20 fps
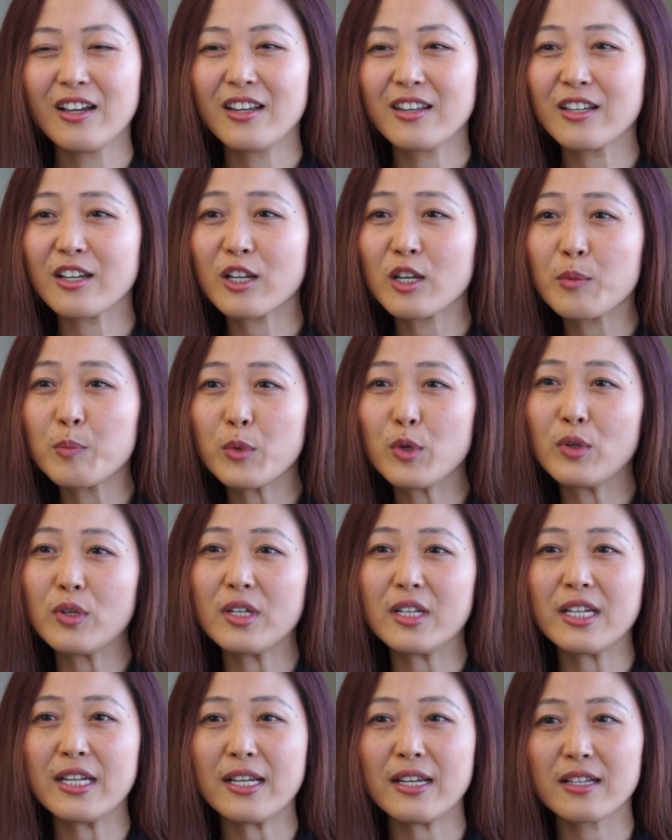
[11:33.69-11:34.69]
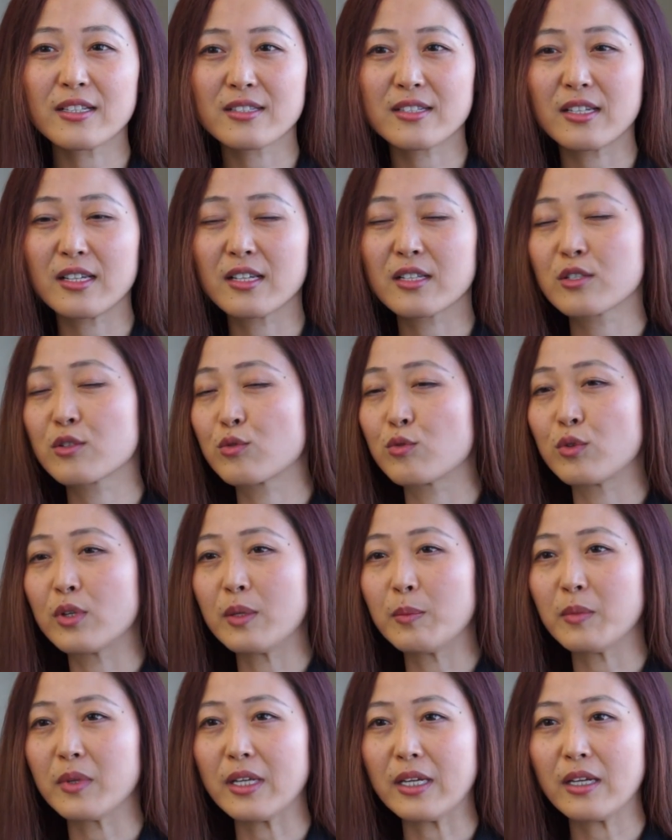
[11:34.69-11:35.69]
the community is
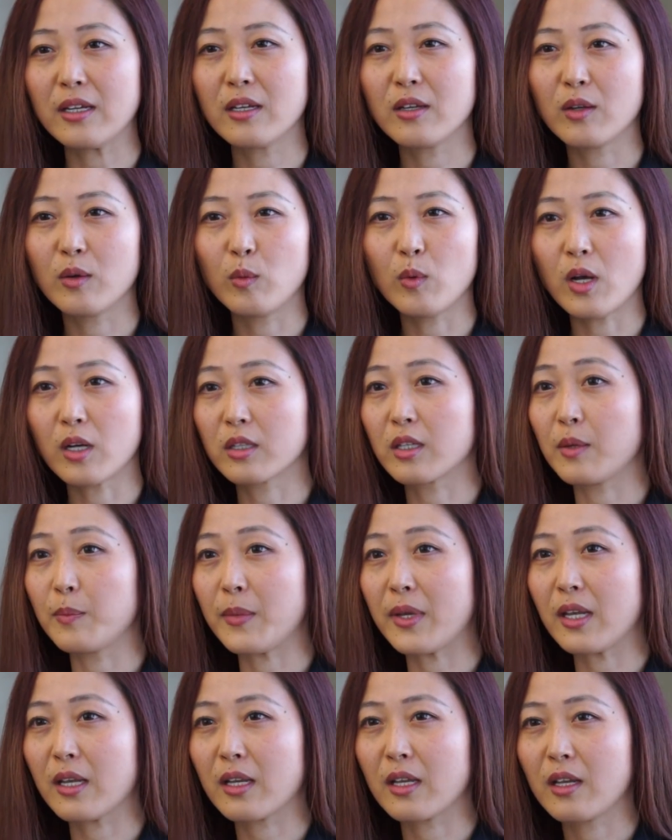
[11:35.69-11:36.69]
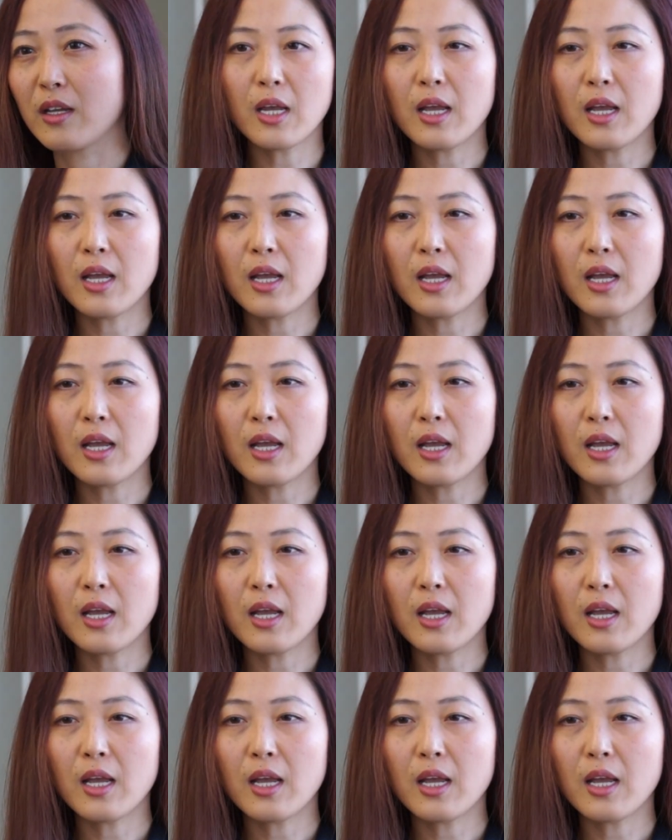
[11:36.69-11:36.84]
extremely welcoming.